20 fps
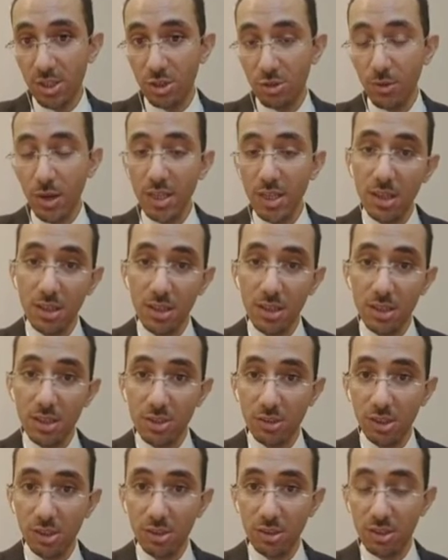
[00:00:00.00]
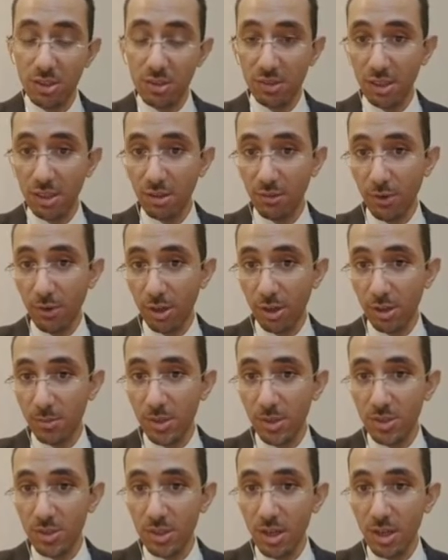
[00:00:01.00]
situation in the Strait of
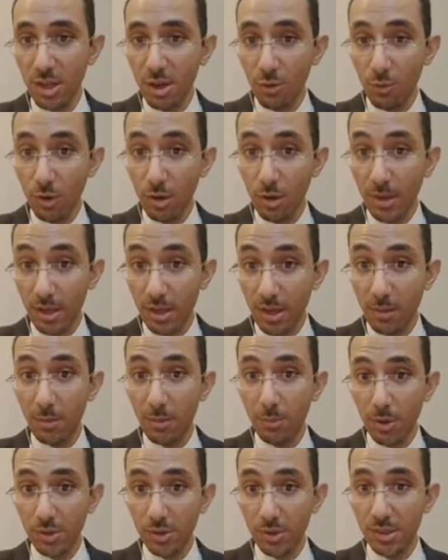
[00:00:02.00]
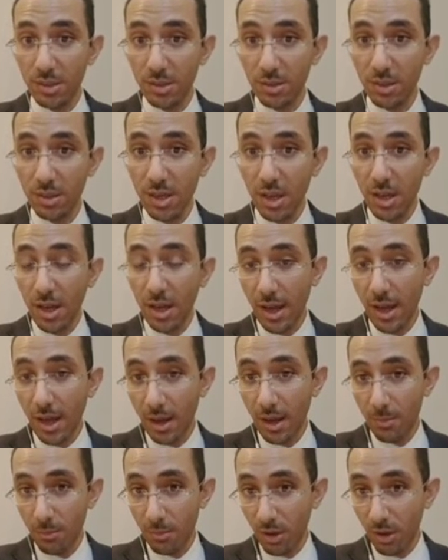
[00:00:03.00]
Hormuz will become important.
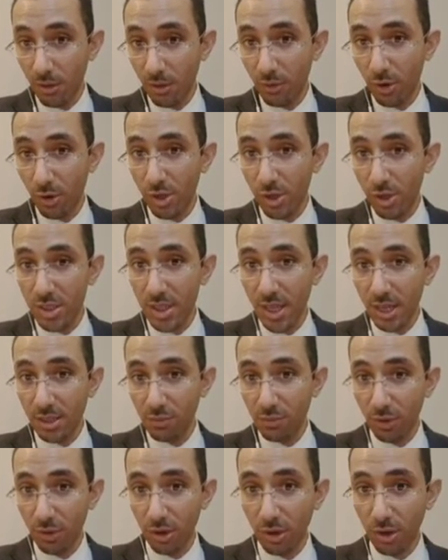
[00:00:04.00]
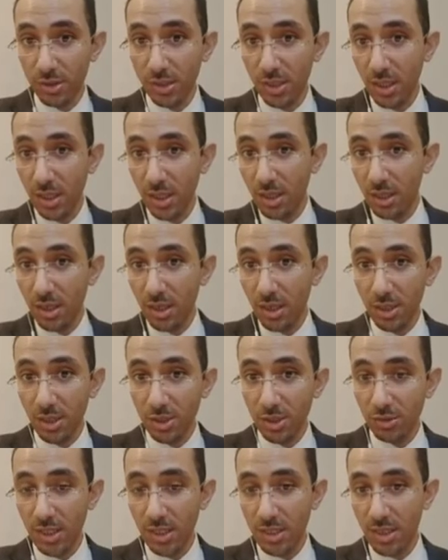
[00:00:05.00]
Of course, that's for
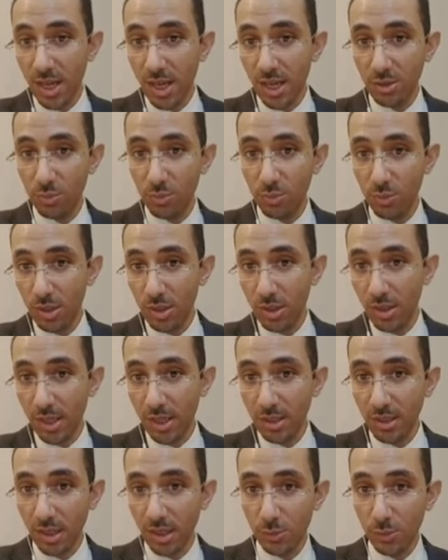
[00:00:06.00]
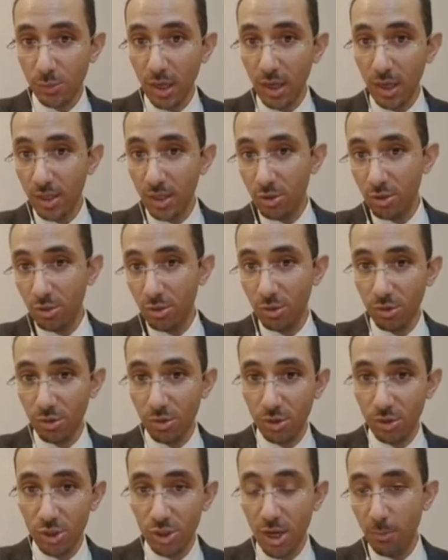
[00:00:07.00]
countries that are willing
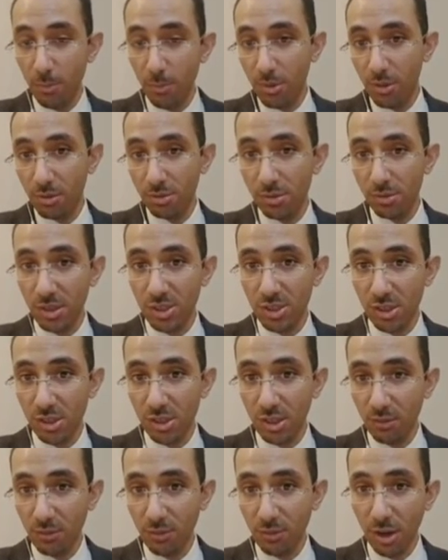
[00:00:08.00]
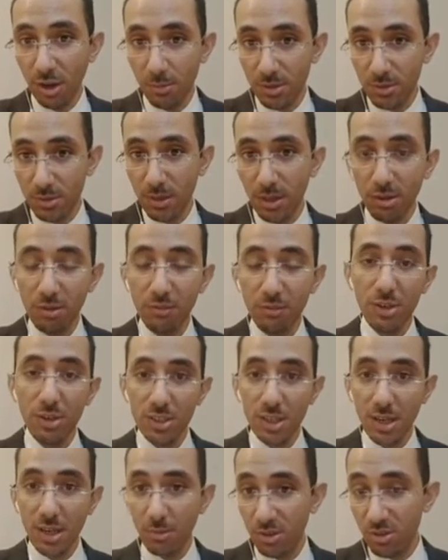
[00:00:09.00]
to ship through the Strait of Hormuz. But look, for
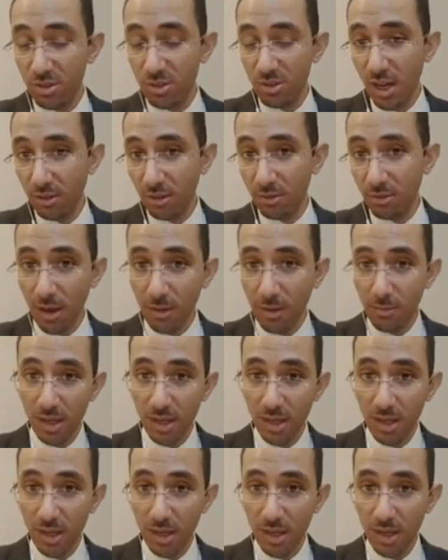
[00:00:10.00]
example, to Saudi